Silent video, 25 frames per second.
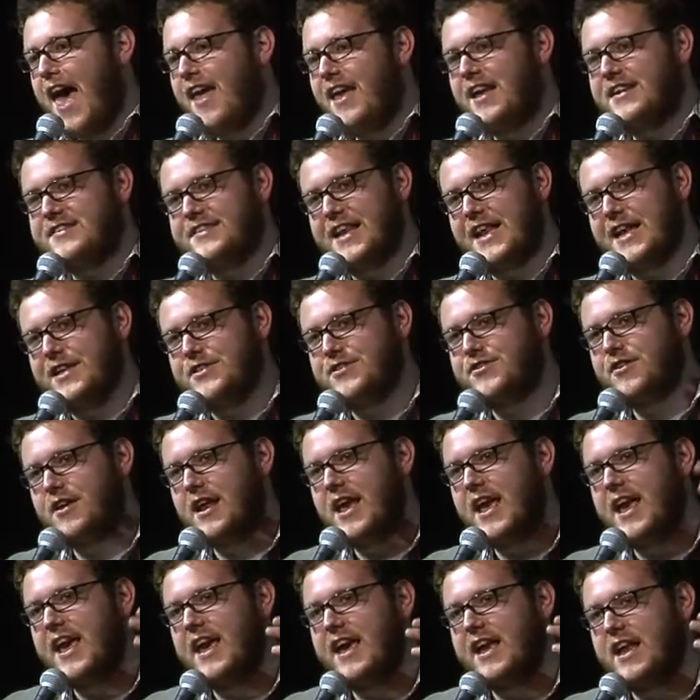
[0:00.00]
There's
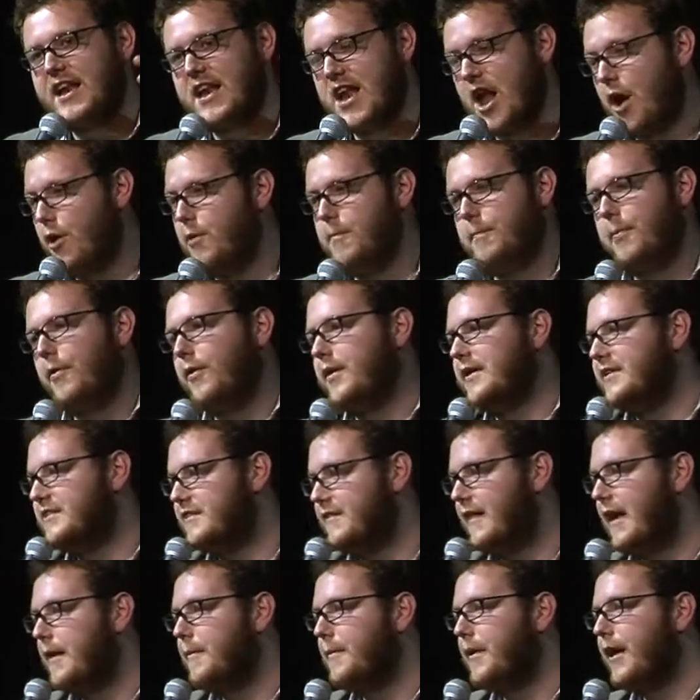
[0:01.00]
literally no point
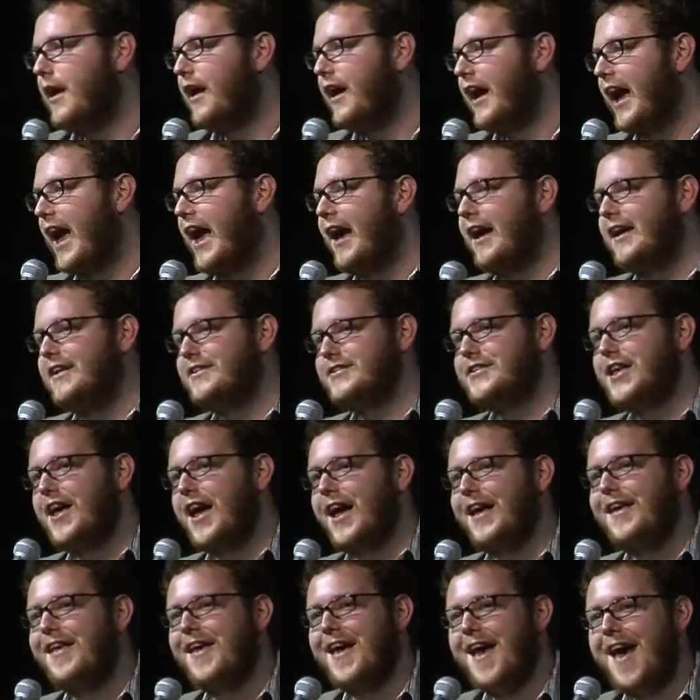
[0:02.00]
to that bit.
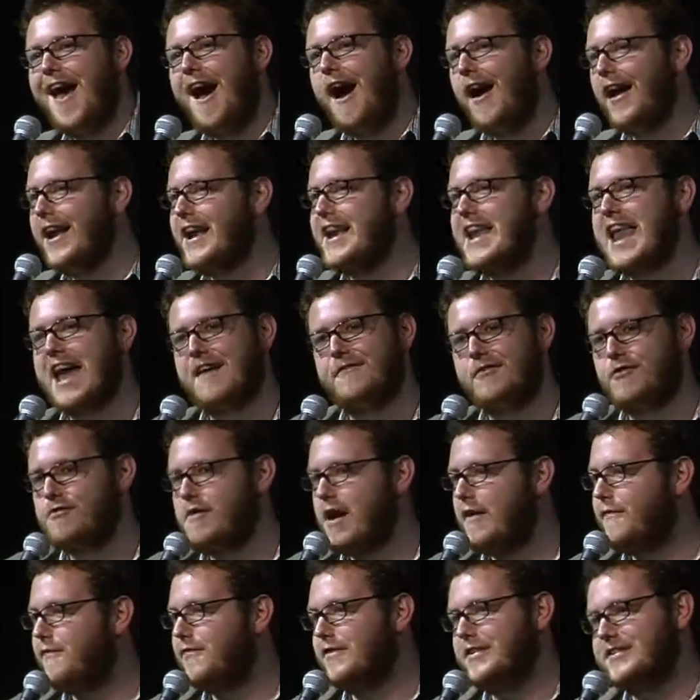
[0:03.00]
I never
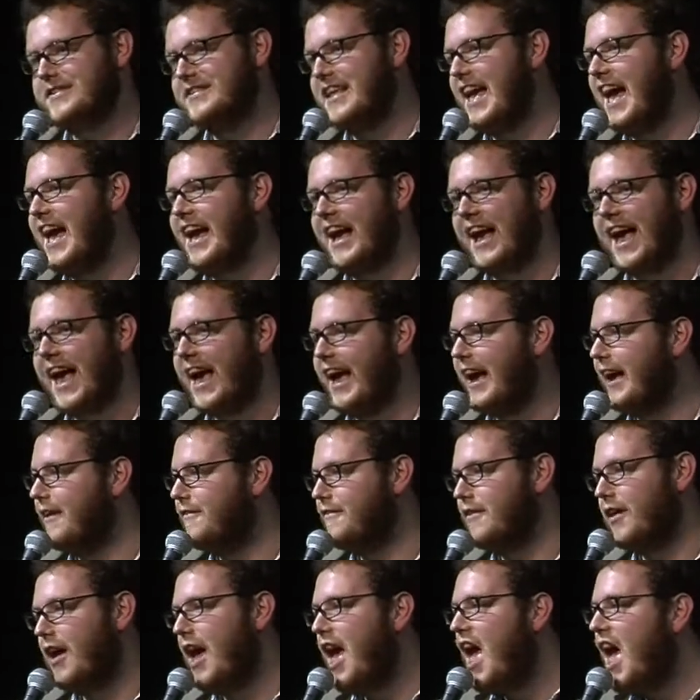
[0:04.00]
reference that again.
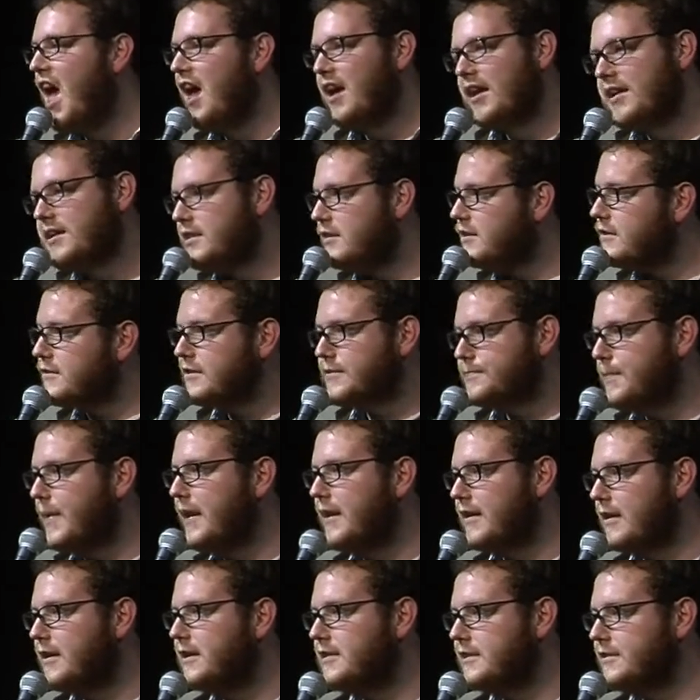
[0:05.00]
You
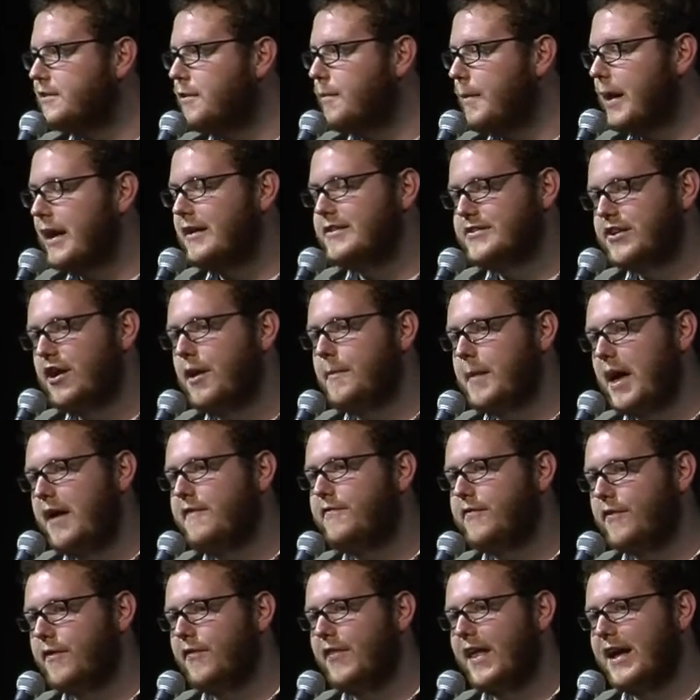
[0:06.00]
spent a considerable amount of time
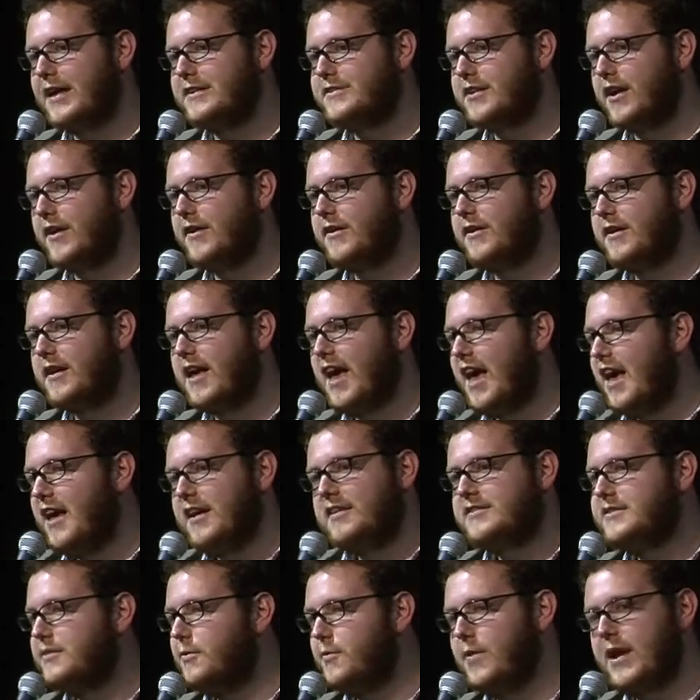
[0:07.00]
and effort on that joke.
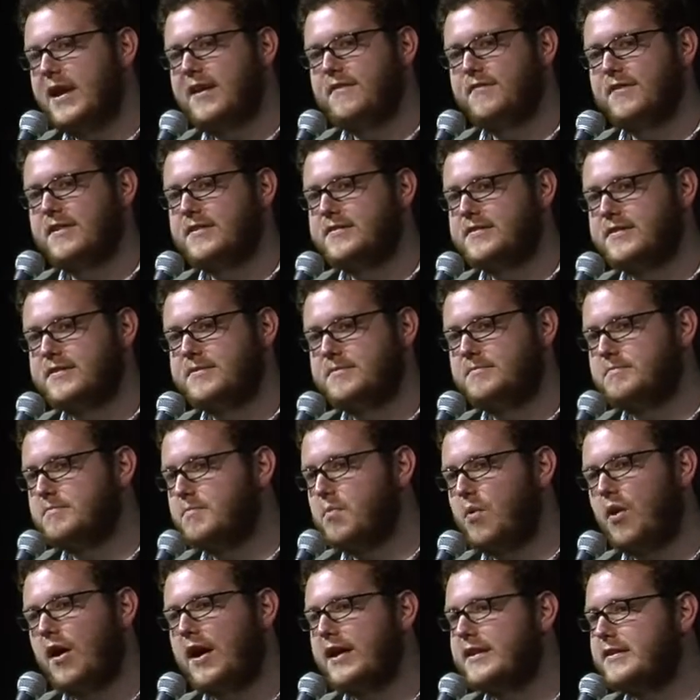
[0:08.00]
Does it weave into
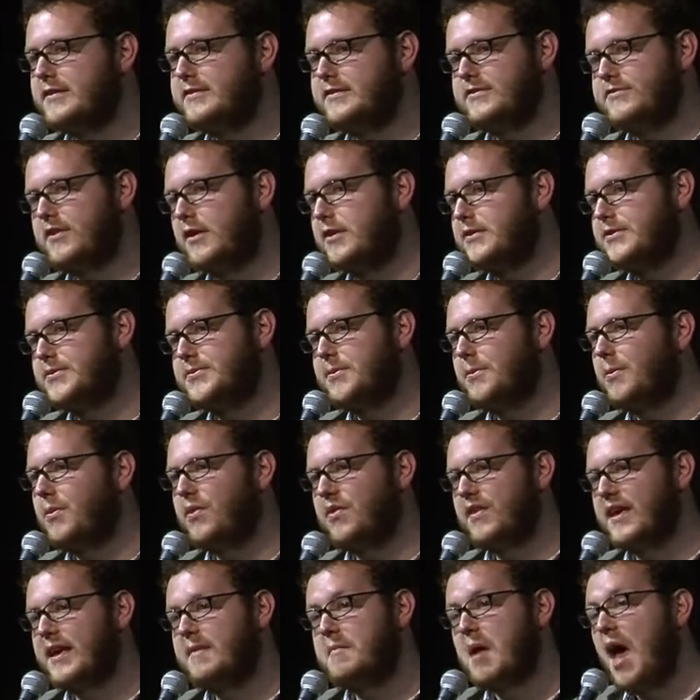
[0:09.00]
some wider structural
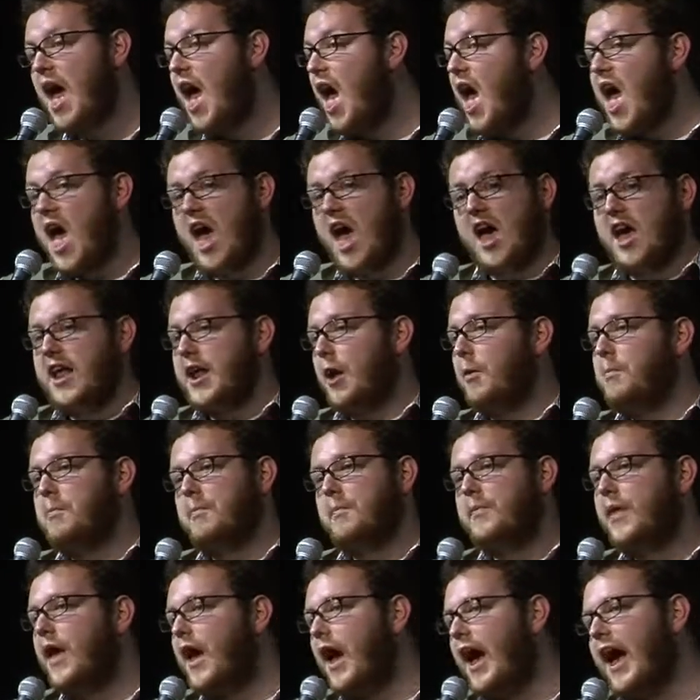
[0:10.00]
thing? Nope.
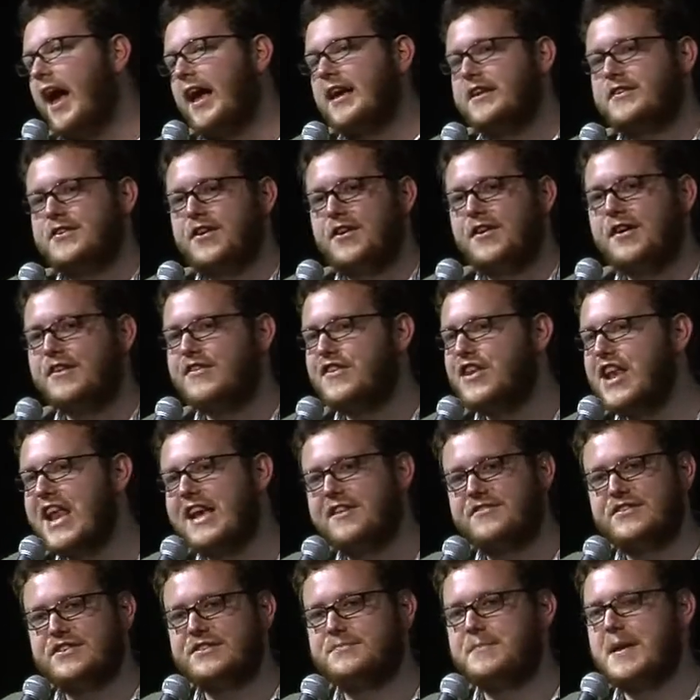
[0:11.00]

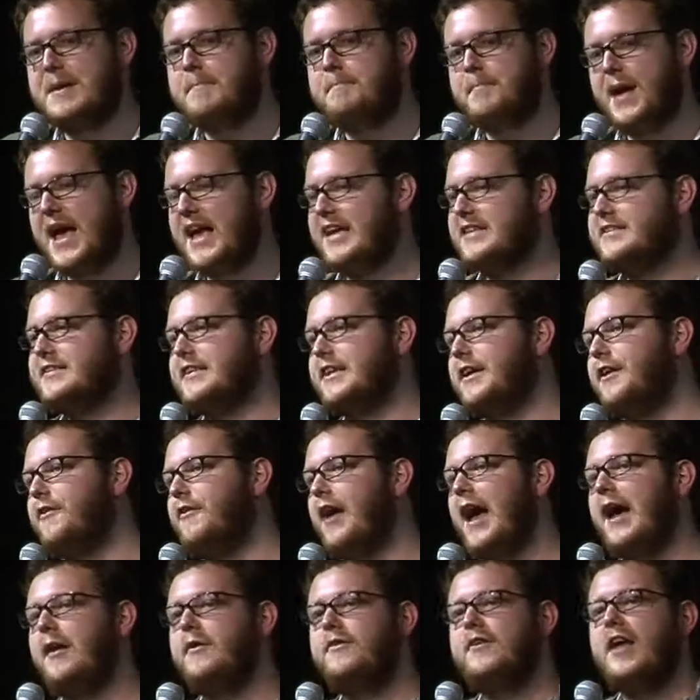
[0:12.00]
Literally me pissing
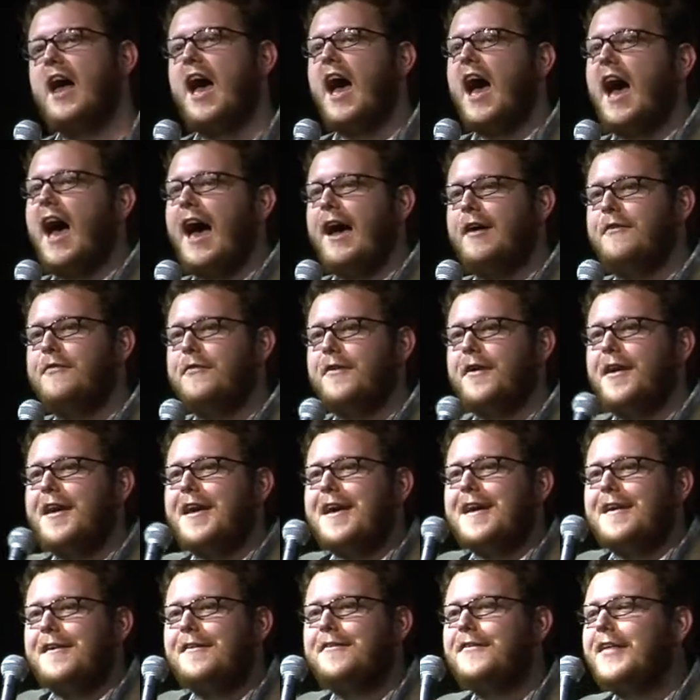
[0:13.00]
around.
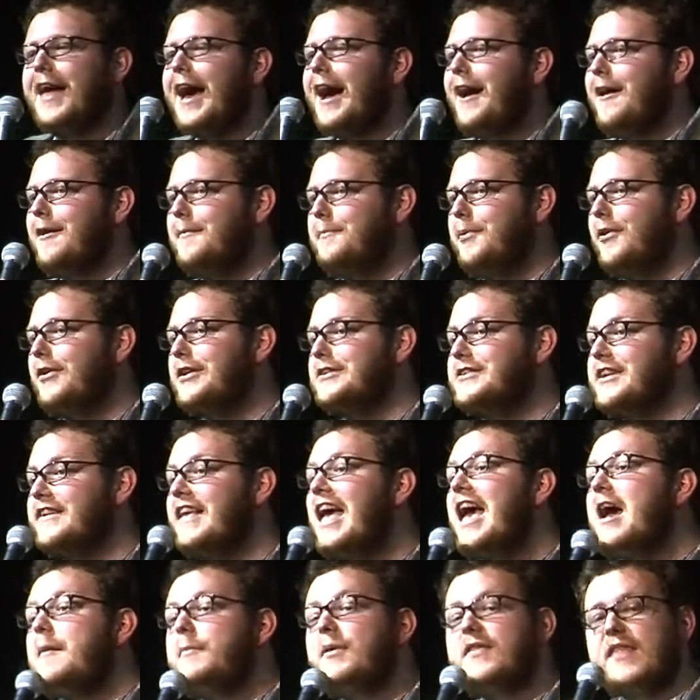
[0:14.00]
I
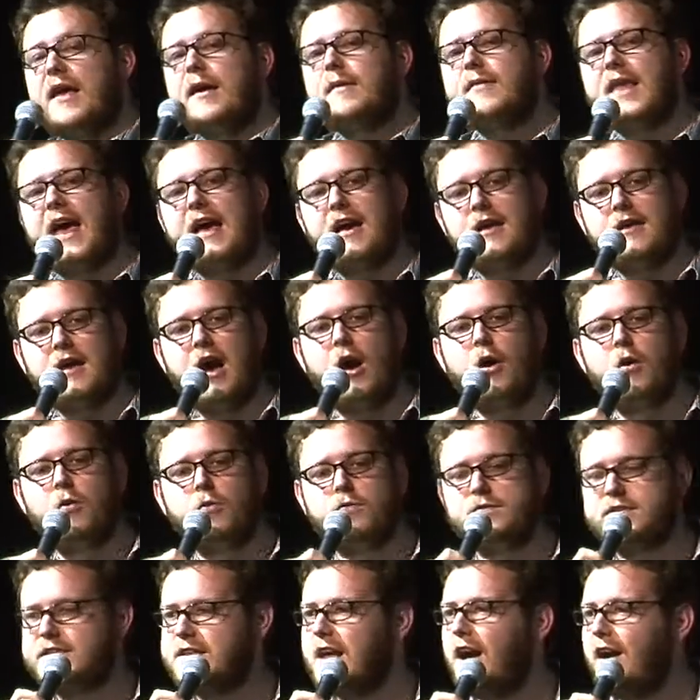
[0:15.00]
apologise. But that
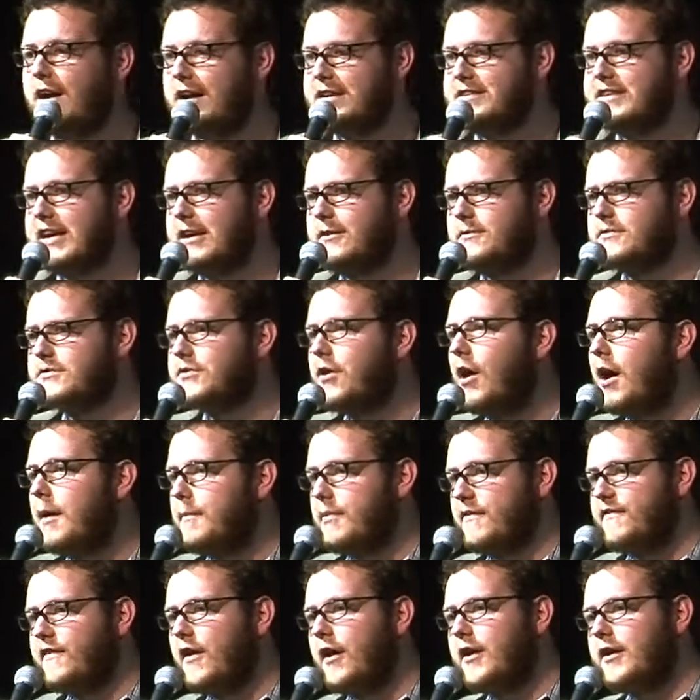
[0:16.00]
whole start in general is quite
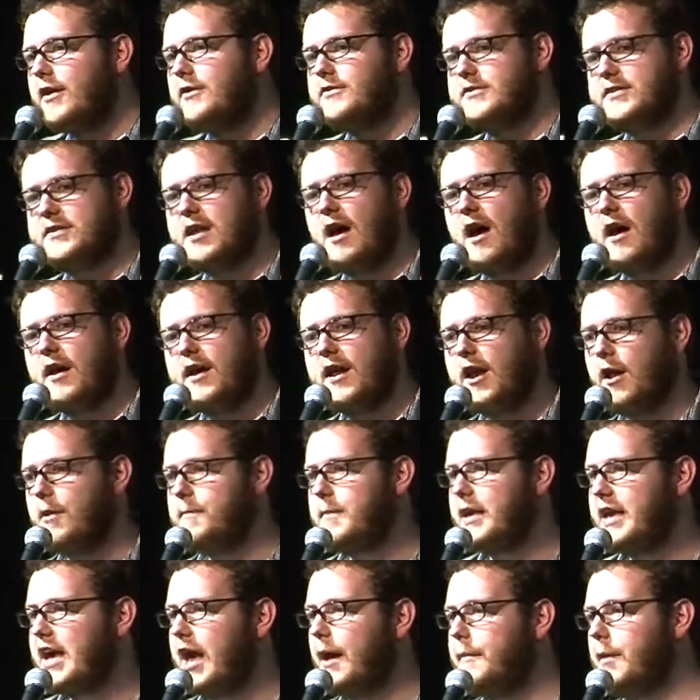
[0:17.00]
a bravado start, you know,
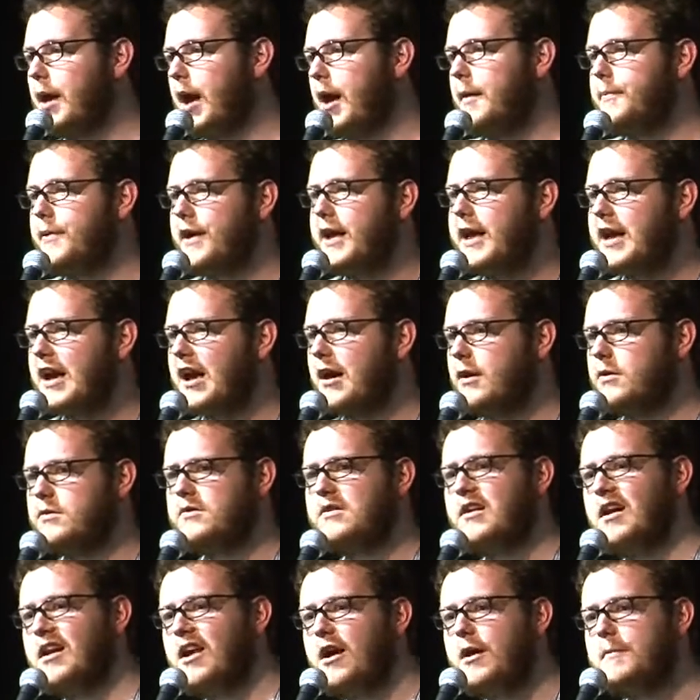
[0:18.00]
me coming up here going,
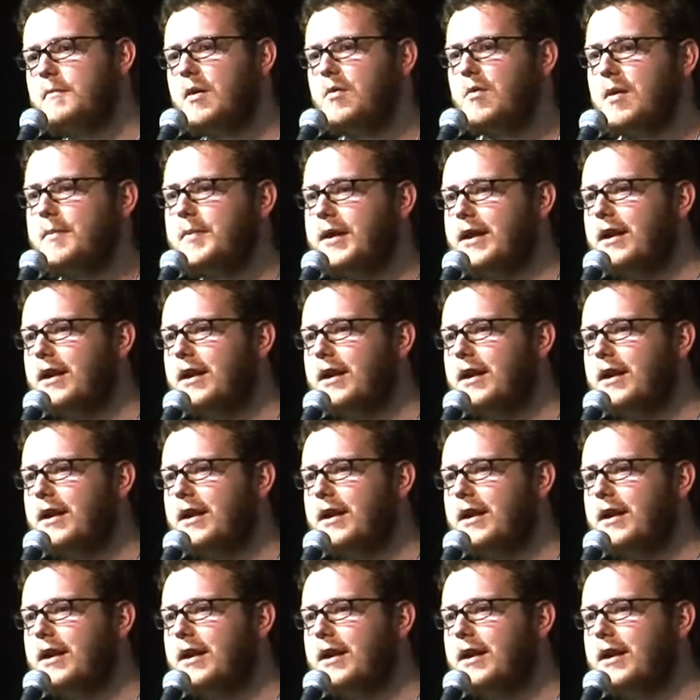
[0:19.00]
oh, I like my